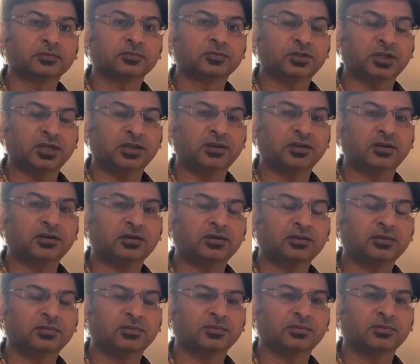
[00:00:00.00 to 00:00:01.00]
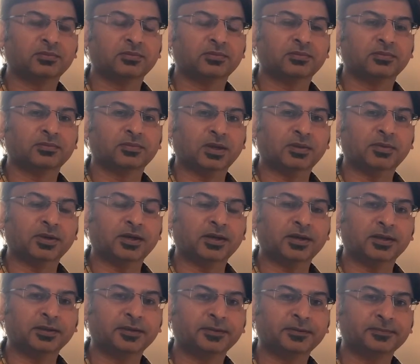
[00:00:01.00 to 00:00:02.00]
Take care.
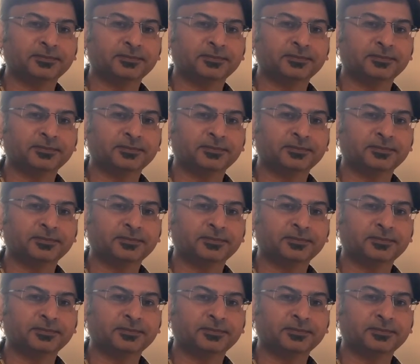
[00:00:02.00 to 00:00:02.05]
Bye-bye.